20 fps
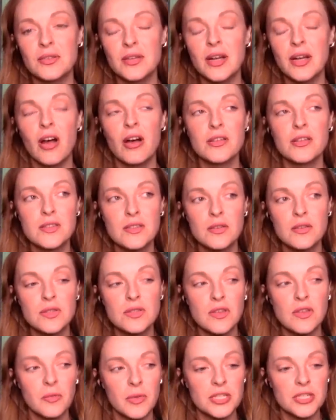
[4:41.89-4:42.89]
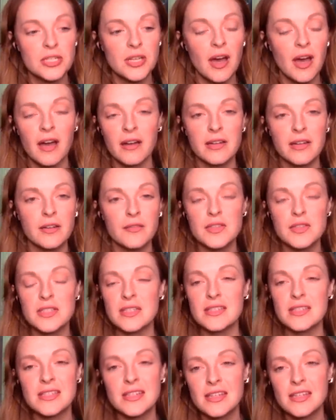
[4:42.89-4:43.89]
and also so much cognitive
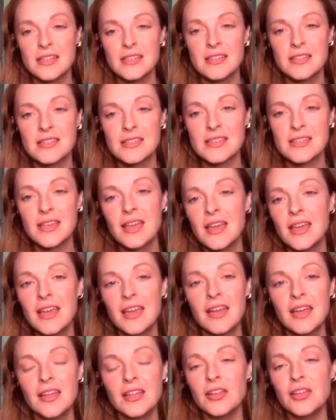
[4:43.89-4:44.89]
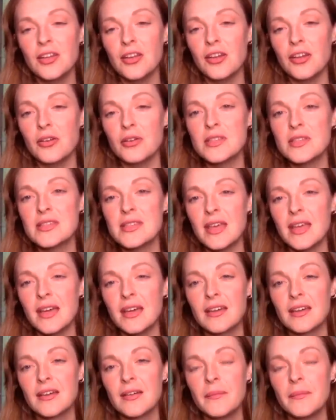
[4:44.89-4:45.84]
dissonance. You know, it's like